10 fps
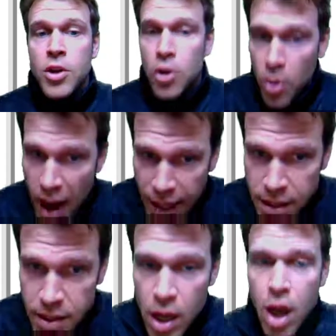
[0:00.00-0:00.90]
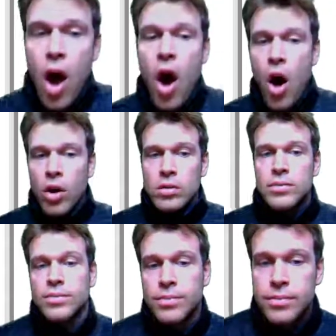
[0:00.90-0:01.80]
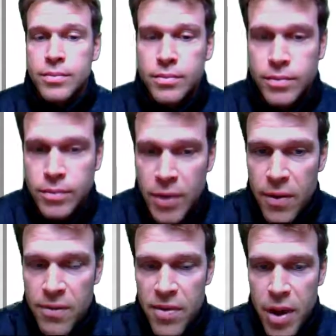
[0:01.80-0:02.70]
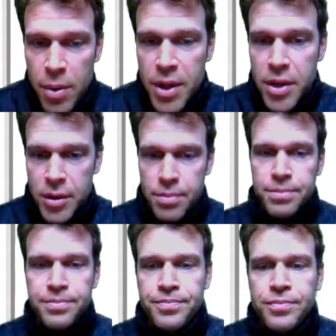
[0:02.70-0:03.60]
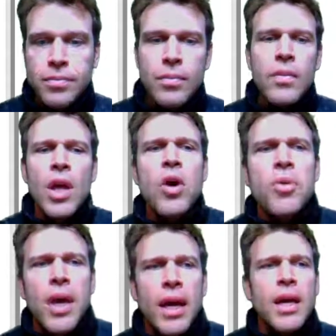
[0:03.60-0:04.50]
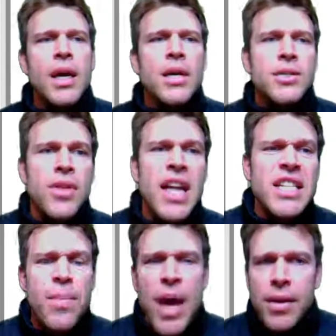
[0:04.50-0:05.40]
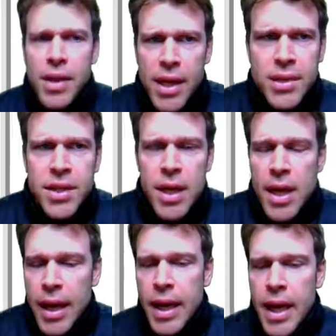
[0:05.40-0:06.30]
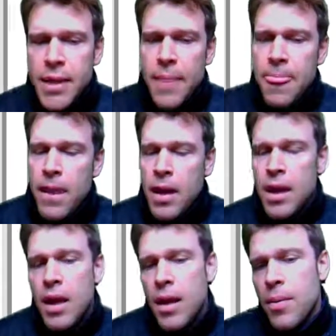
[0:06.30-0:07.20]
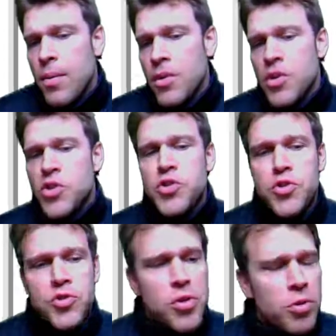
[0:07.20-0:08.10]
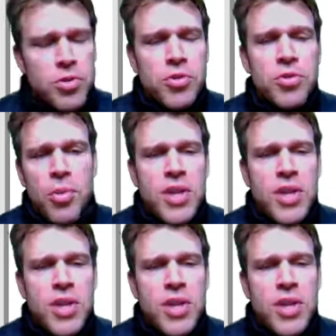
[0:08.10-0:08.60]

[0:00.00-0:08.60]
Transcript: Correct. All. Very good. Okay, so that's about it. And you can do the